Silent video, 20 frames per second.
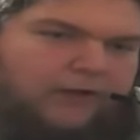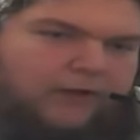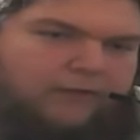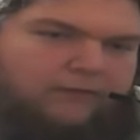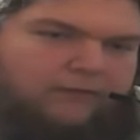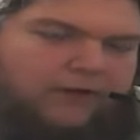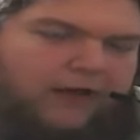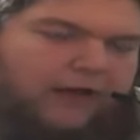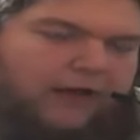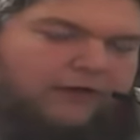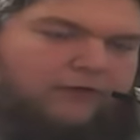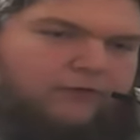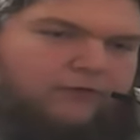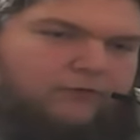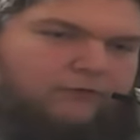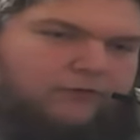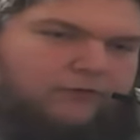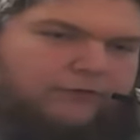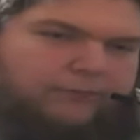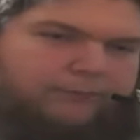I know
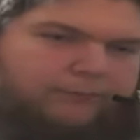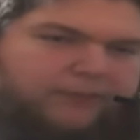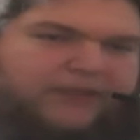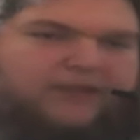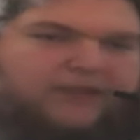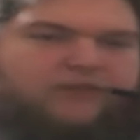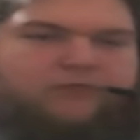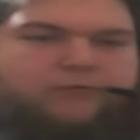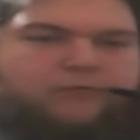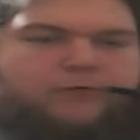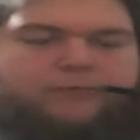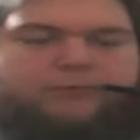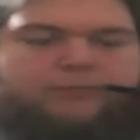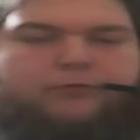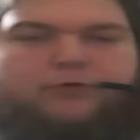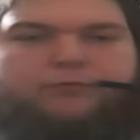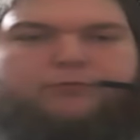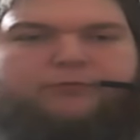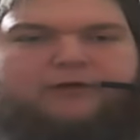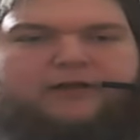with
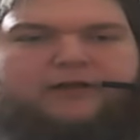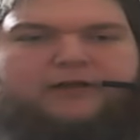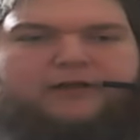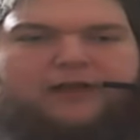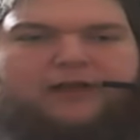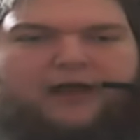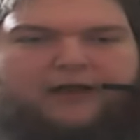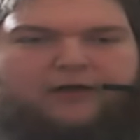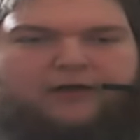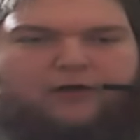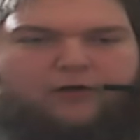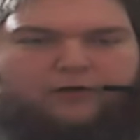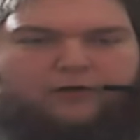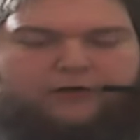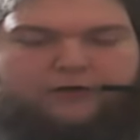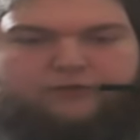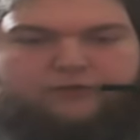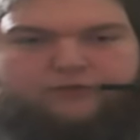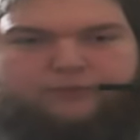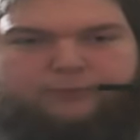propylene glycol,
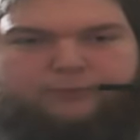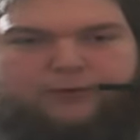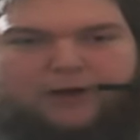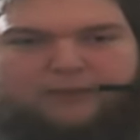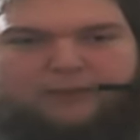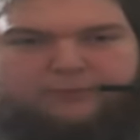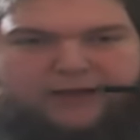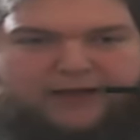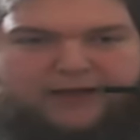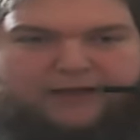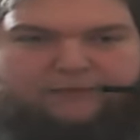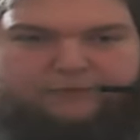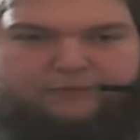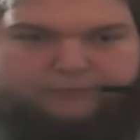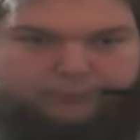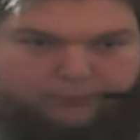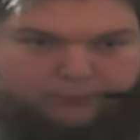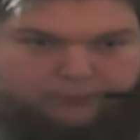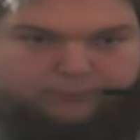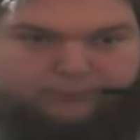here's the problem I have with
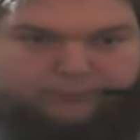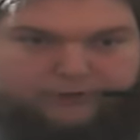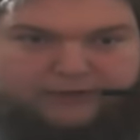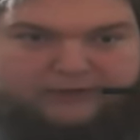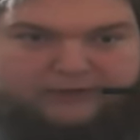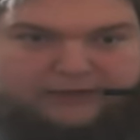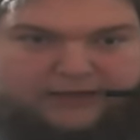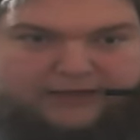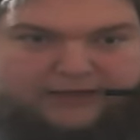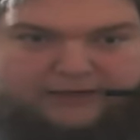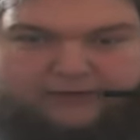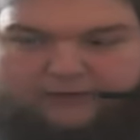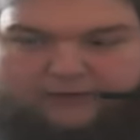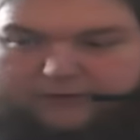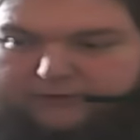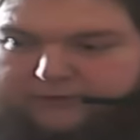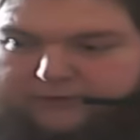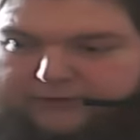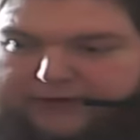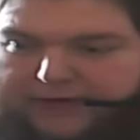propylene
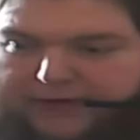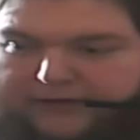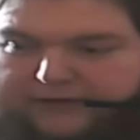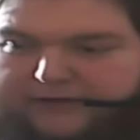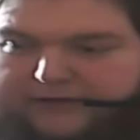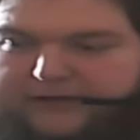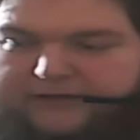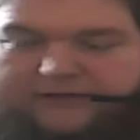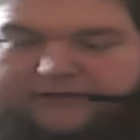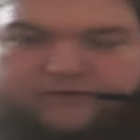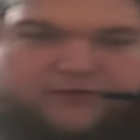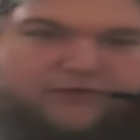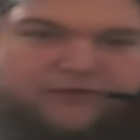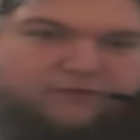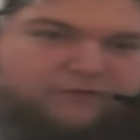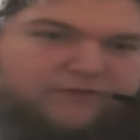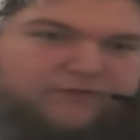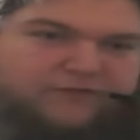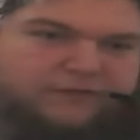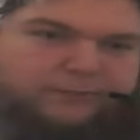glycol. Okay, this has
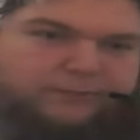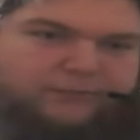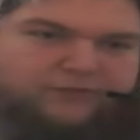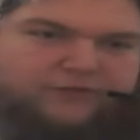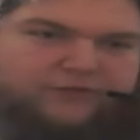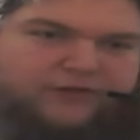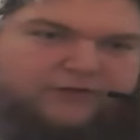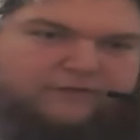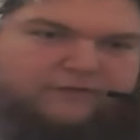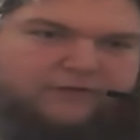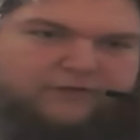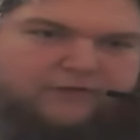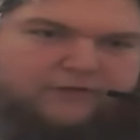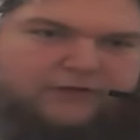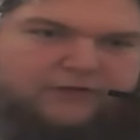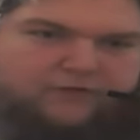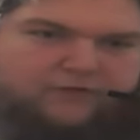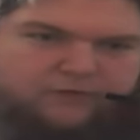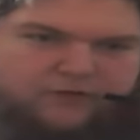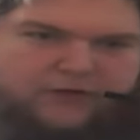50% of it, and
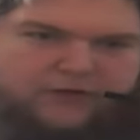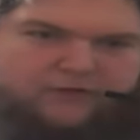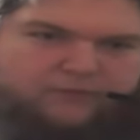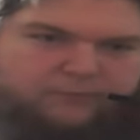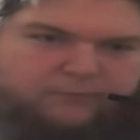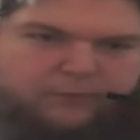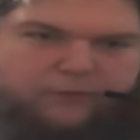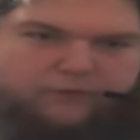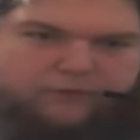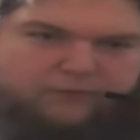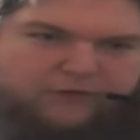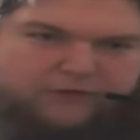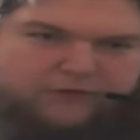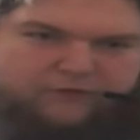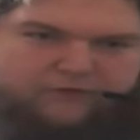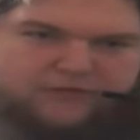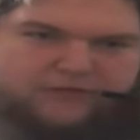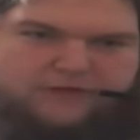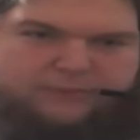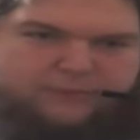it's
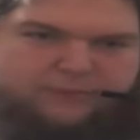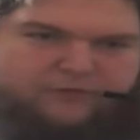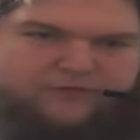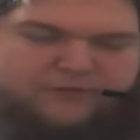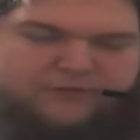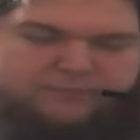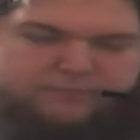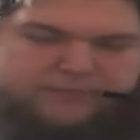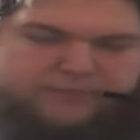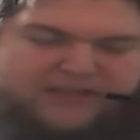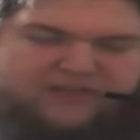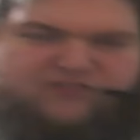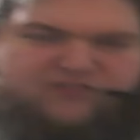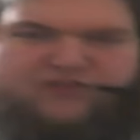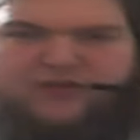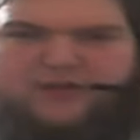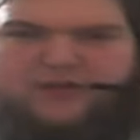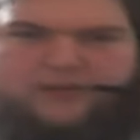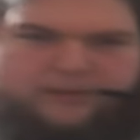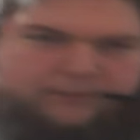50%
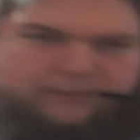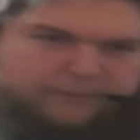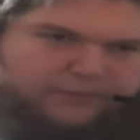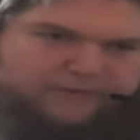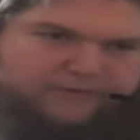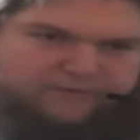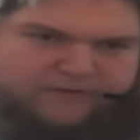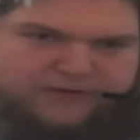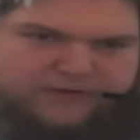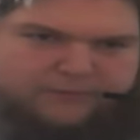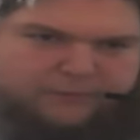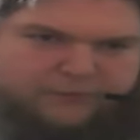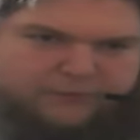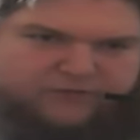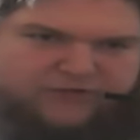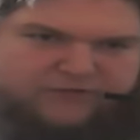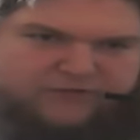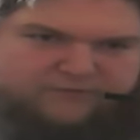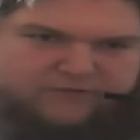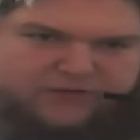PG,
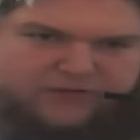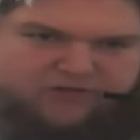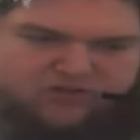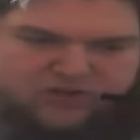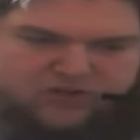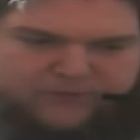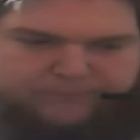50% VG.